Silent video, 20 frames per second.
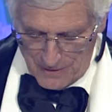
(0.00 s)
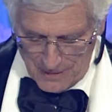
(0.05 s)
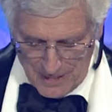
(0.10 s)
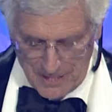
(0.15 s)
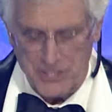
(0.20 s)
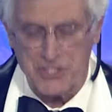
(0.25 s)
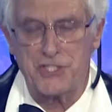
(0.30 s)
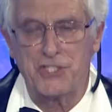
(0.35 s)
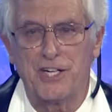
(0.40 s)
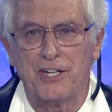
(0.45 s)

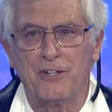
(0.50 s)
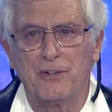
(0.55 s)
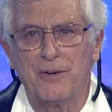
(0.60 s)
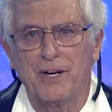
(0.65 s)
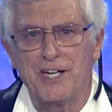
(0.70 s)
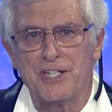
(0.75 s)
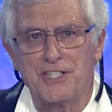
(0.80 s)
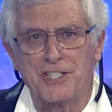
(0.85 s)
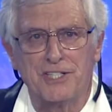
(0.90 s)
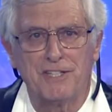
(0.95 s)
next
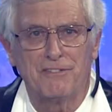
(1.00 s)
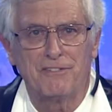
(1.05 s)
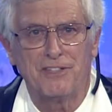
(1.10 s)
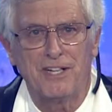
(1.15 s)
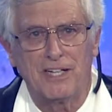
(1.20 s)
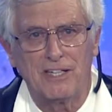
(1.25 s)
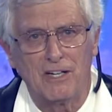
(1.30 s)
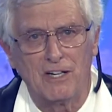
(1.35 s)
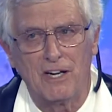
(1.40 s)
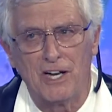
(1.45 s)
generation of
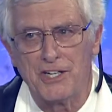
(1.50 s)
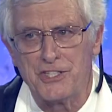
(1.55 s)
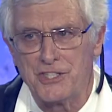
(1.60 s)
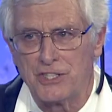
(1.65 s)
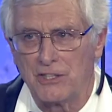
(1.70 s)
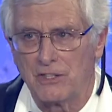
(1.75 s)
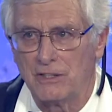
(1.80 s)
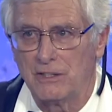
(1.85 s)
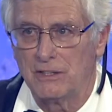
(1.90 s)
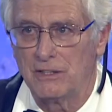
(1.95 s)

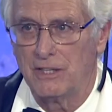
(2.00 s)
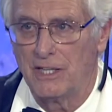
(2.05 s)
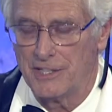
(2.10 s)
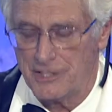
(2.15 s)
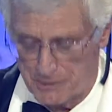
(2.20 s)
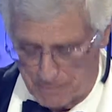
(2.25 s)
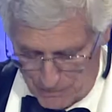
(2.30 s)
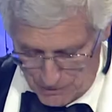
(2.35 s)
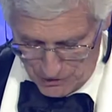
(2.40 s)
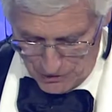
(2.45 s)
technological
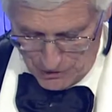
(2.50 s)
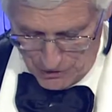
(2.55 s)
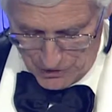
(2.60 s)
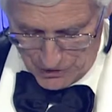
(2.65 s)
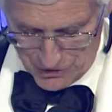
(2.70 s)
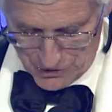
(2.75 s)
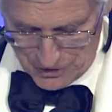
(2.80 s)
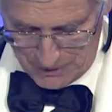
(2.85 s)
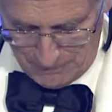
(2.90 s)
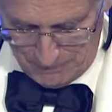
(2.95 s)

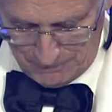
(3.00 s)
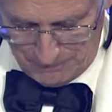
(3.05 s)
entrepreneurs.